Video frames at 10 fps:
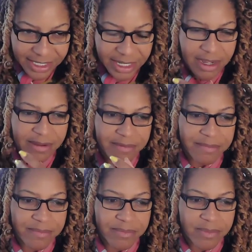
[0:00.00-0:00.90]

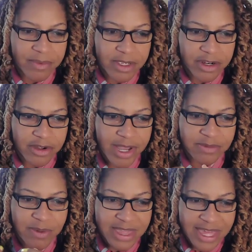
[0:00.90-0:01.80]

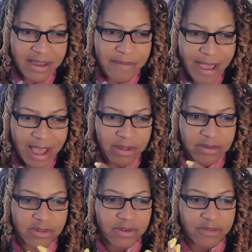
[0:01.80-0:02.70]
As we think
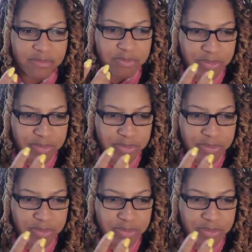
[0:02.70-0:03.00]
about sort of